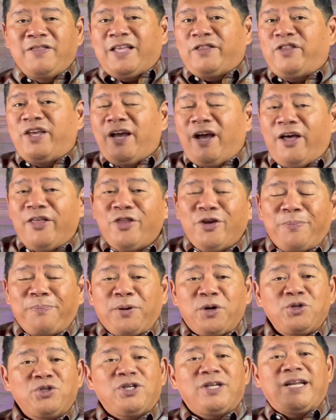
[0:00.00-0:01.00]
the other
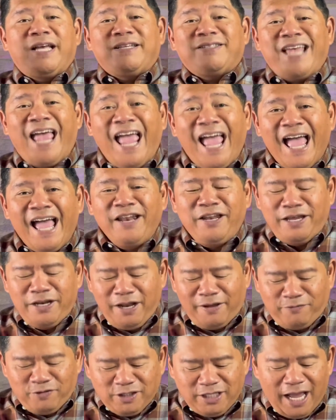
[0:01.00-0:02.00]
person has had
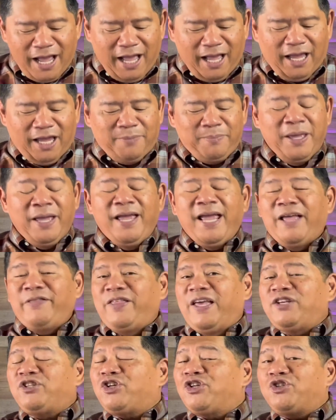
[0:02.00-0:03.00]
enough time and
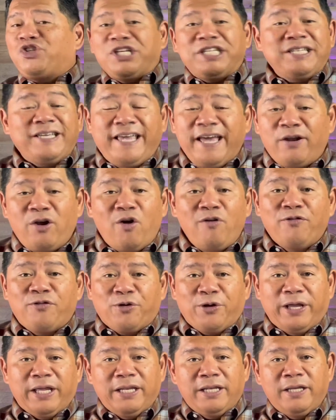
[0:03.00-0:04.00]
they should just get over
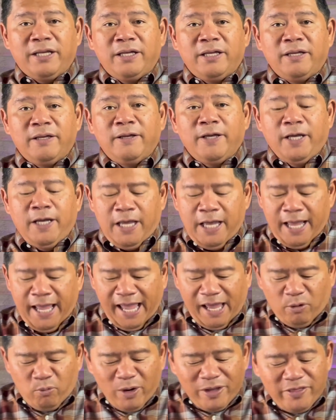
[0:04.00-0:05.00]
it.
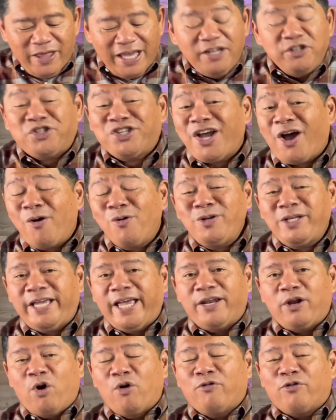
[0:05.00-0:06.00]
And when they don't
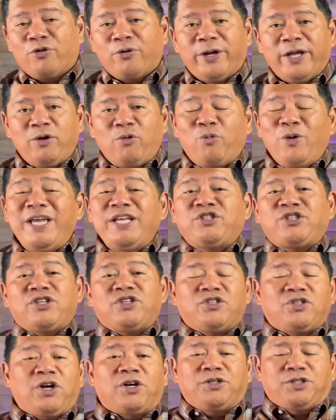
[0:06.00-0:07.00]
get over it, we just
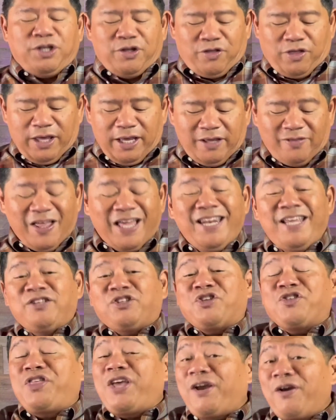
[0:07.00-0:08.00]
start to think that it's
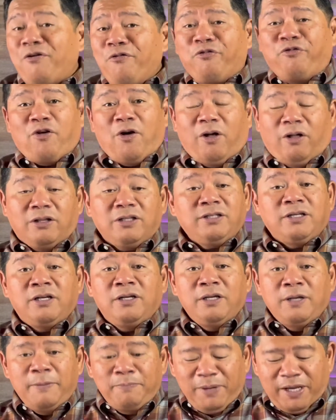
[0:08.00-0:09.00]
their fault
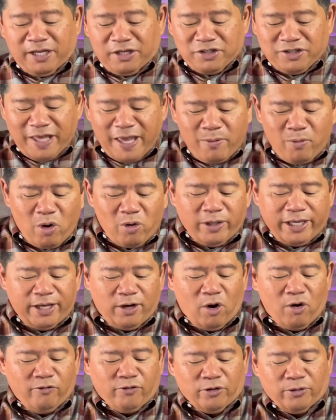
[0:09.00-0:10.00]
because they won't get
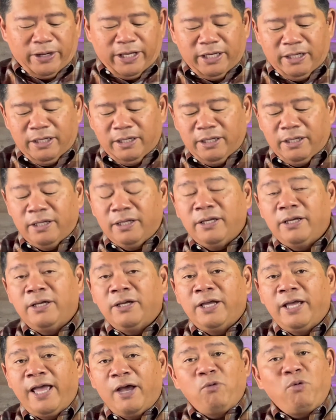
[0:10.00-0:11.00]
over it.
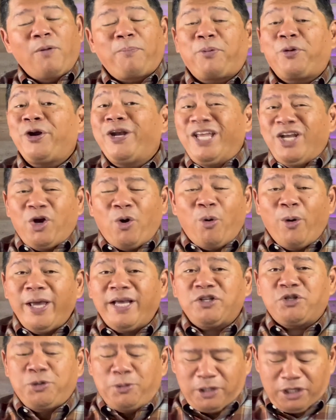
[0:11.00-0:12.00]
And we're pretty
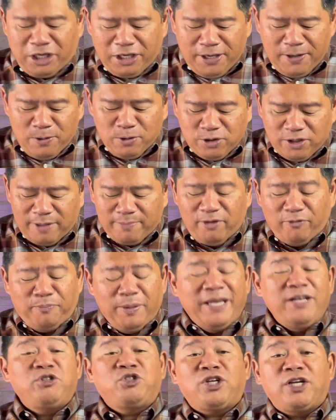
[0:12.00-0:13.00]
quick to accuse them of
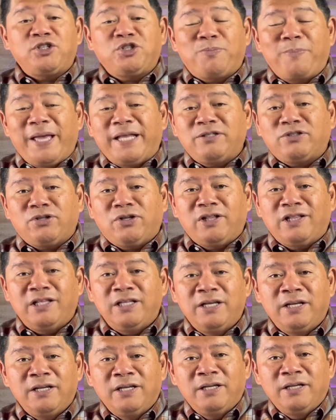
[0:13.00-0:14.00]
being judgmental
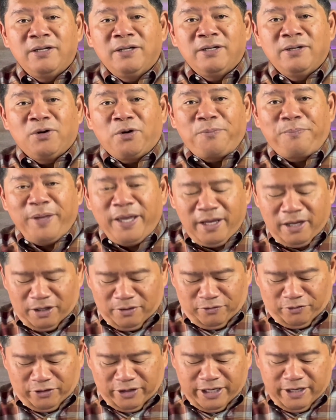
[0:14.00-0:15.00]
or being
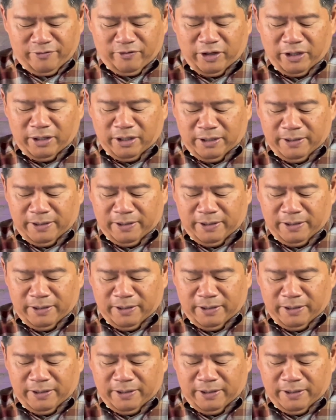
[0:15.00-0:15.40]
unforgiving.